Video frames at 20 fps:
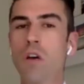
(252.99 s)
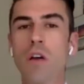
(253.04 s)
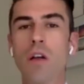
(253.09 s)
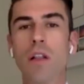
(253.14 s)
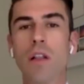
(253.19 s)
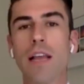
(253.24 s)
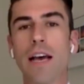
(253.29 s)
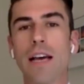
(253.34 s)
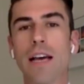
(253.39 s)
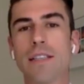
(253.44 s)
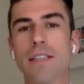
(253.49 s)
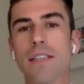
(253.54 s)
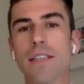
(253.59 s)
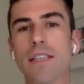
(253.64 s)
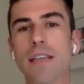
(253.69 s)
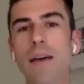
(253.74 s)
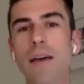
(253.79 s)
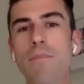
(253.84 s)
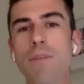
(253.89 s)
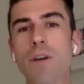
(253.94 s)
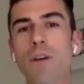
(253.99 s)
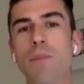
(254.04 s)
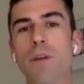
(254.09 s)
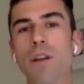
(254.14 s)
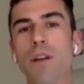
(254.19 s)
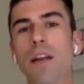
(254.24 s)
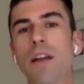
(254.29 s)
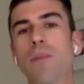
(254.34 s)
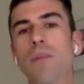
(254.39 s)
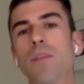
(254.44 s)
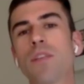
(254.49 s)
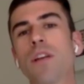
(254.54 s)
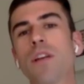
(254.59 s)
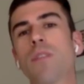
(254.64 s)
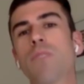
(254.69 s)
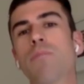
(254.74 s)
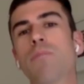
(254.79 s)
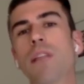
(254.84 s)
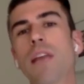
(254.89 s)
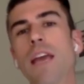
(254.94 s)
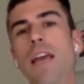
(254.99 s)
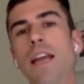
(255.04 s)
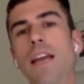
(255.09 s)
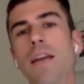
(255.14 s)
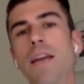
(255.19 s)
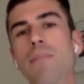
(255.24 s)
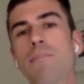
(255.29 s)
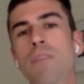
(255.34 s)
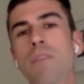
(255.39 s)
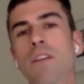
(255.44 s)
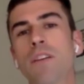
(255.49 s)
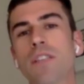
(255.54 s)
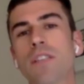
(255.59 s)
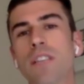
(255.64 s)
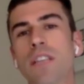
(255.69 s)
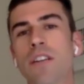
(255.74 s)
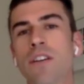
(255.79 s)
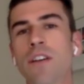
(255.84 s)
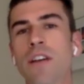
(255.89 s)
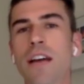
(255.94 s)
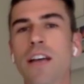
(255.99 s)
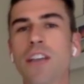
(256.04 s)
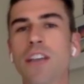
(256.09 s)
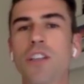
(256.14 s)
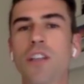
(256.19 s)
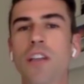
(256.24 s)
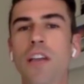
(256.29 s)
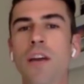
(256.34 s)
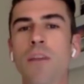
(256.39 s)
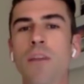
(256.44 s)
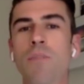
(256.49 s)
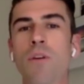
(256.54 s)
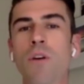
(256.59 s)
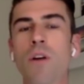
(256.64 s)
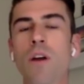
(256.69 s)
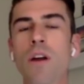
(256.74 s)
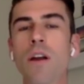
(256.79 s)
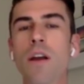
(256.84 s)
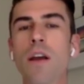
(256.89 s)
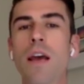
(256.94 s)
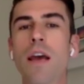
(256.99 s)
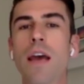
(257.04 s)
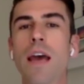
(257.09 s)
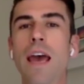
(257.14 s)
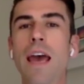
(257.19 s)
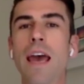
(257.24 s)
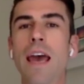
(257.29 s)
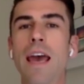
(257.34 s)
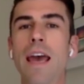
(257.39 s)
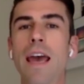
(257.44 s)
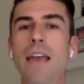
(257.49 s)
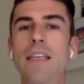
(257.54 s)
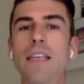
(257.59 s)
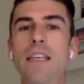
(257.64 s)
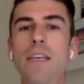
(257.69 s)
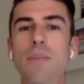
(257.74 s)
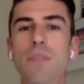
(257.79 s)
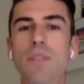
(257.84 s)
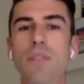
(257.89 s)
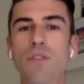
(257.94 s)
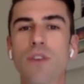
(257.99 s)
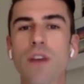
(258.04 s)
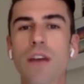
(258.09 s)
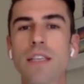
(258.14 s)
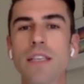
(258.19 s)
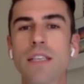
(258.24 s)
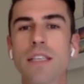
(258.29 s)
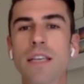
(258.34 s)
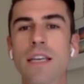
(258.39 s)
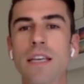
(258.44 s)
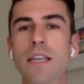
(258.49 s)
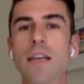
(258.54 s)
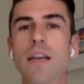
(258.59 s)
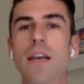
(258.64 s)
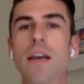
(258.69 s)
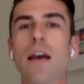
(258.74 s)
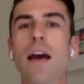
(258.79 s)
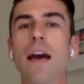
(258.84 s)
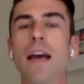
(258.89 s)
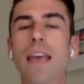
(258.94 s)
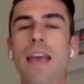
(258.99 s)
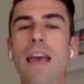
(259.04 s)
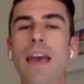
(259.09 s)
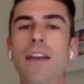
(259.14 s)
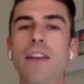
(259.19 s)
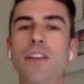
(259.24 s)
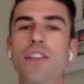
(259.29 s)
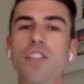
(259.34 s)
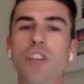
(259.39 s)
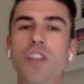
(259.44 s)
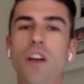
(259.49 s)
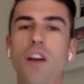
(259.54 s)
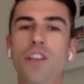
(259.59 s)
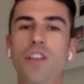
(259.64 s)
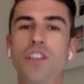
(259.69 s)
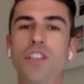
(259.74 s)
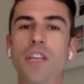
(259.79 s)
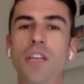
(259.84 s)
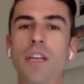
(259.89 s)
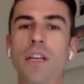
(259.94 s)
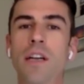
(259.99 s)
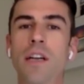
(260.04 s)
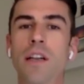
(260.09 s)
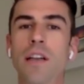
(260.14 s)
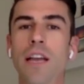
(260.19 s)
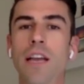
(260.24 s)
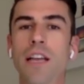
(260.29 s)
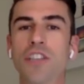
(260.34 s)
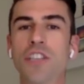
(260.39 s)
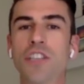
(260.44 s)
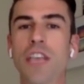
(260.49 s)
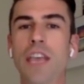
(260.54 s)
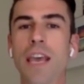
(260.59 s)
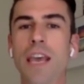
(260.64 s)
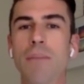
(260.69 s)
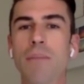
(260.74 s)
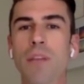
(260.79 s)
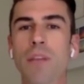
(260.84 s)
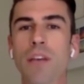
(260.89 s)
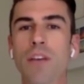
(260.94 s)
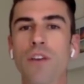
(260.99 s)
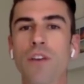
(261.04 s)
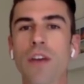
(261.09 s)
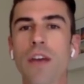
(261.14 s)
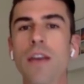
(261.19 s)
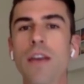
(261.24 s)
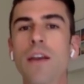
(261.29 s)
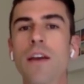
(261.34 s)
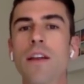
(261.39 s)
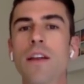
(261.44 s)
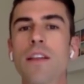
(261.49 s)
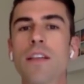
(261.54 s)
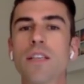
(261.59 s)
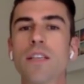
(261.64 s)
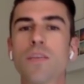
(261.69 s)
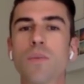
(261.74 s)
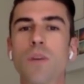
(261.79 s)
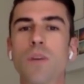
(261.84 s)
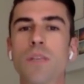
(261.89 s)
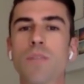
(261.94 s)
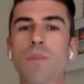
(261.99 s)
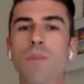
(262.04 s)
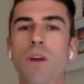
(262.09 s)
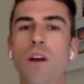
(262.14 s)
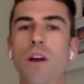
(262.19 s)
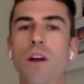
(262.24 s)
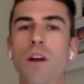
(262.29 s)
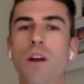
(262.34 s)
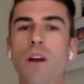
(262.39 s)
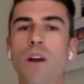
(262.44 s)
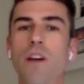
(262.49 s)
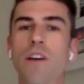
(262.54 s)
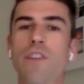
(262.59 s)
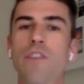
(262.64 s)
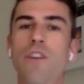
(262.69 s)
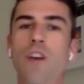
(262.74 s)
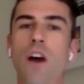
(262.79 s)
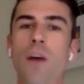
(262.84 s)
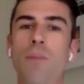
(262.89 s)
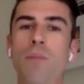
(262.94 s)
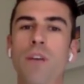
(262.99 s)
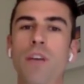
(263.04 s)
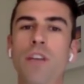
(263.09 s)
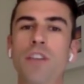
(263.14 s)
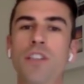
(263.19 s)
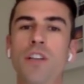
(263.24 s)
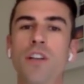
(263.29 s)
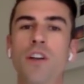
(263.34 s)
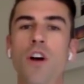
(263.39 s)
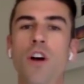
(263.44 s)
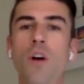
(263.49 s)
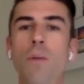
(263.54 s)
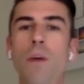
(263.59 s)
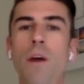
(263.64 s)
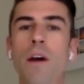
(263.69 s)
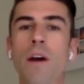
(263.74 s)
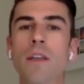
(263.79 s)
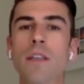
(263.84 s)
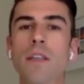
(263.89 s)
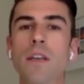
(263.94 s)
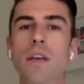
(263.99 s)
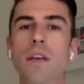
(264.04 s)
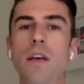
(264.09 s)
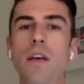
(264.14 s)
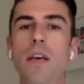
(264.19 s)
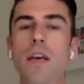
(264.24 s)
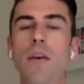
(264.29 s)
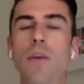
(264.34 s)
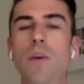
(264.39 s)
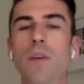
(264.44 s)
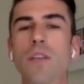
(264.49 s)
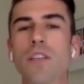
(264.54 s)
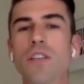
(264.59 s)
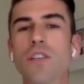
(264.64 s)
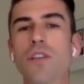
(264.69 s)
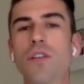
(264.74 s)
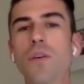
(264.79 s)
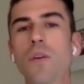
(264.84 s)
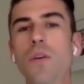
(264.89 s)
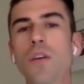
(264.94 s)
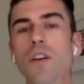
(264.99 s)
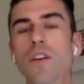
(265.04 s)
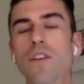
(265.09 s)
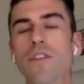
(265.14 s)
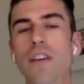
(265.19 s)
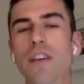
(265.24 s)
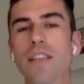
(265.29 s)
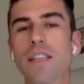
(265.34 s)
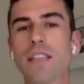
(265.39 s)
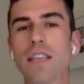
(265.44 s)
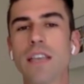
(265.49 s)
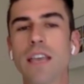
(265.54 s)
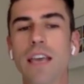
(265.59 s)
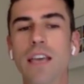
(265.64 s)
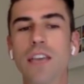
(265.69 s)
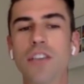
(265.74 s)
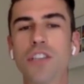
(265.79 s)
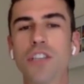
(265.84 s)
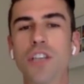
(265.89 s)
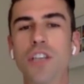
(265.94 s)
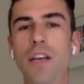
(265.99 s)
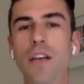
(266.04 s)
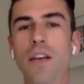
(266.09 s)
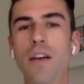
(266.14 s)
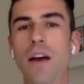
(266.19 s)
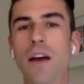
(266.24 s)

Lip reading: Last December, Barletta was on a plane at Pearson International Airport, and he was arrested, again charged in an alleged gambling ring. This was part of Operation Hobart. It was a 2-year investigation